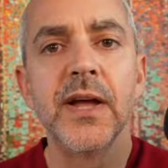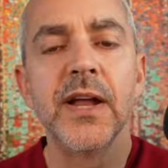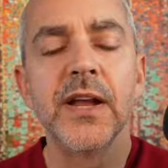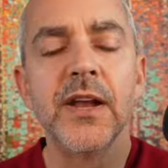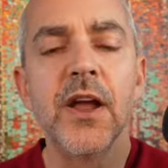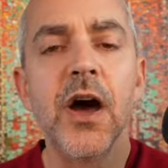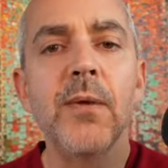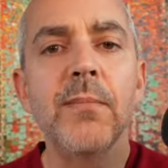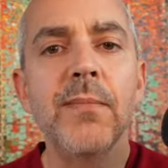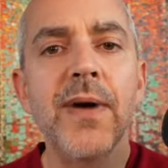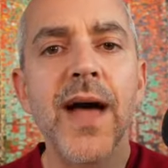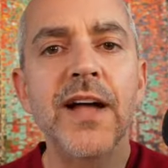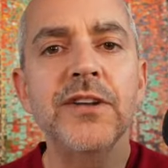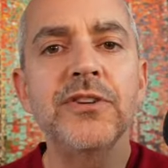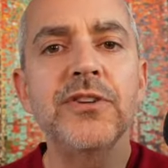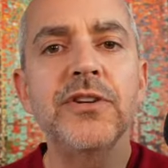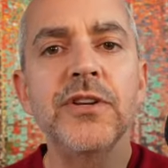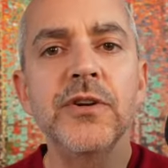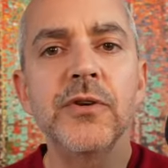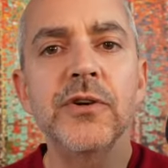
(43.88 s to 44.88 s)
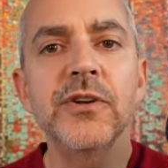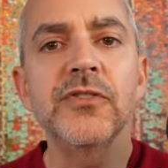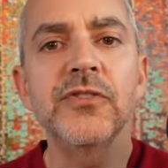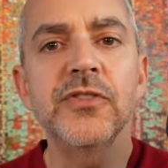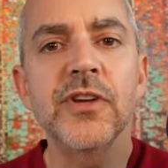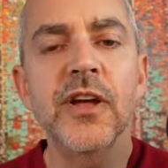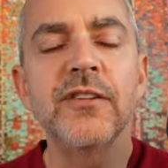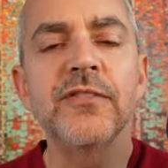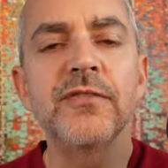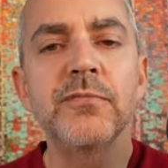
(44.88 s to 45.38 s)
Now imagine
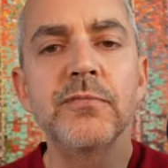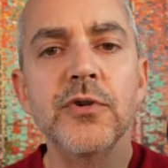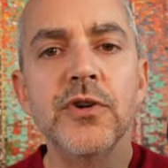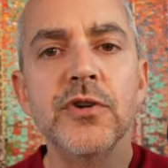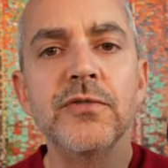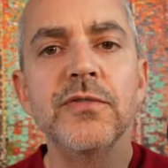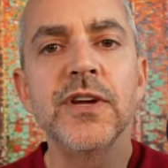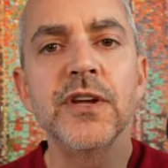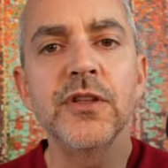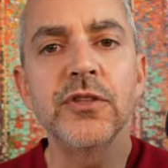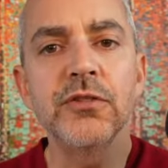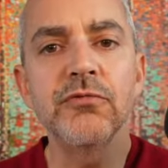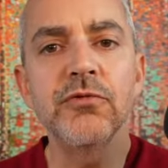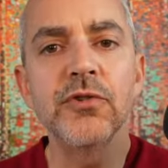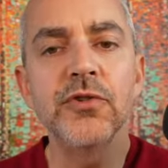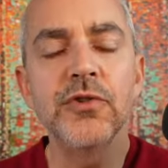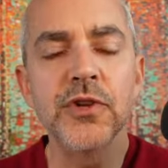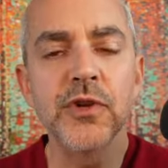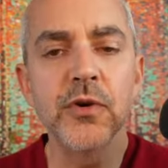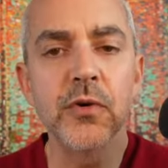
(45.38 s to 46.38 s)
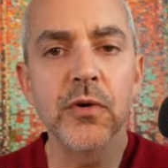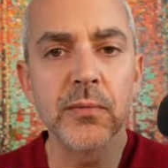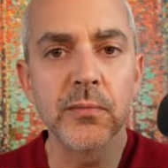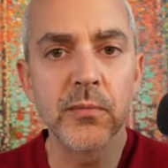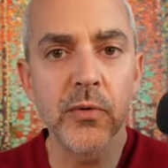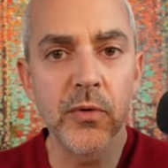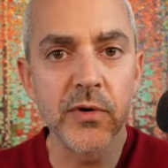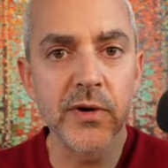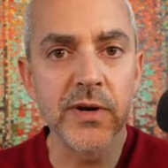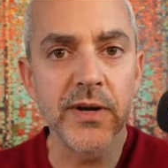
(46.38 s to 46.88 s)
yourself moving through your
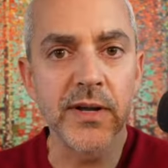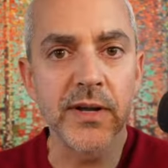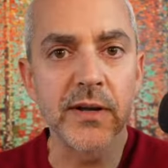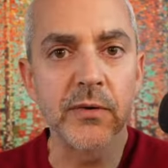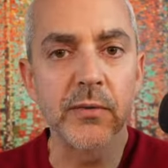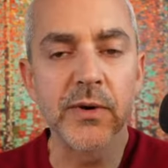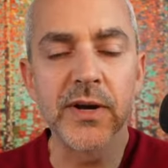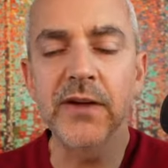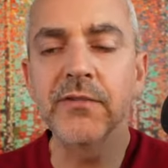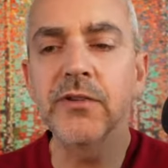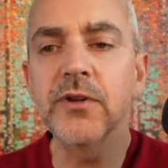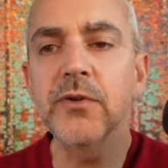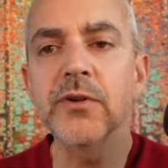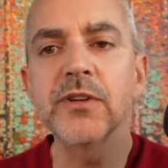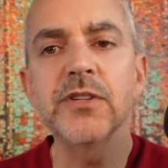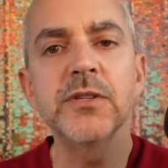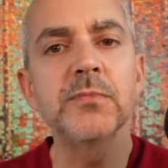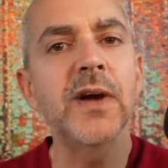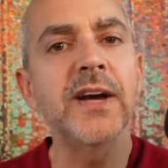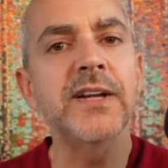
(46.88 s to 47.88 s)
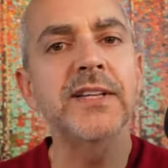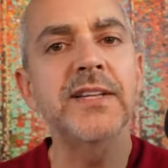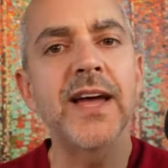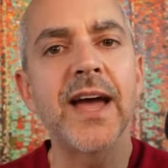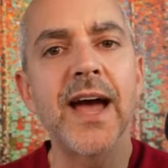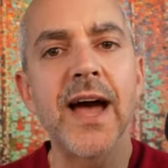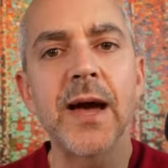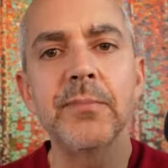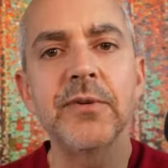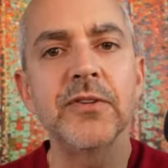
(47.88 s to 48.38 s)
morning, whatever you expect to
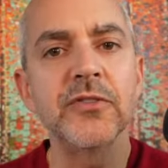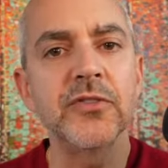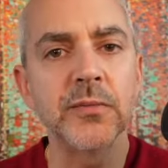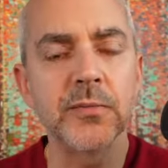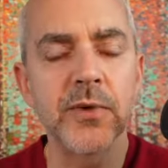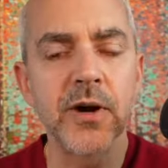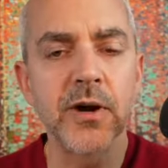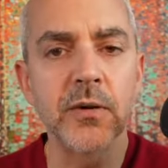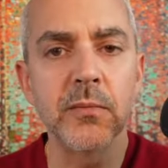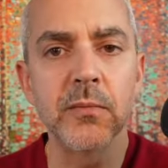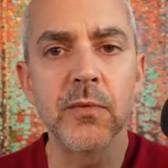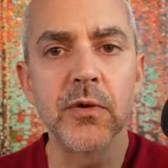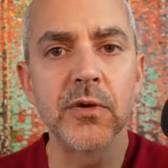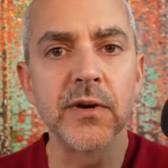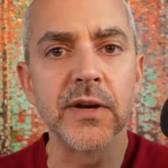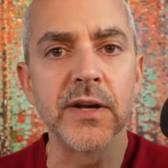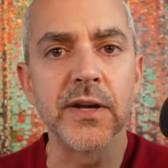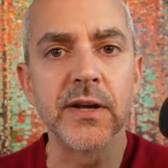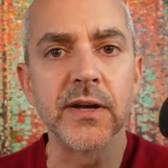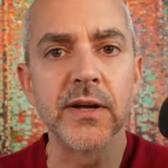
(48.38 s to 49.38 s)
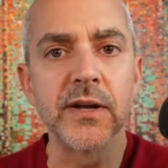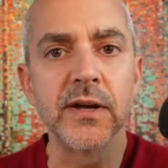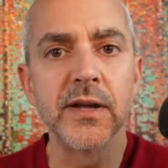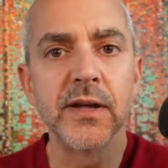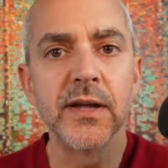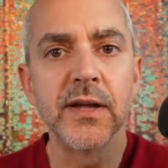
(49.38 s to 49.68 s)
happen tomorrow morning.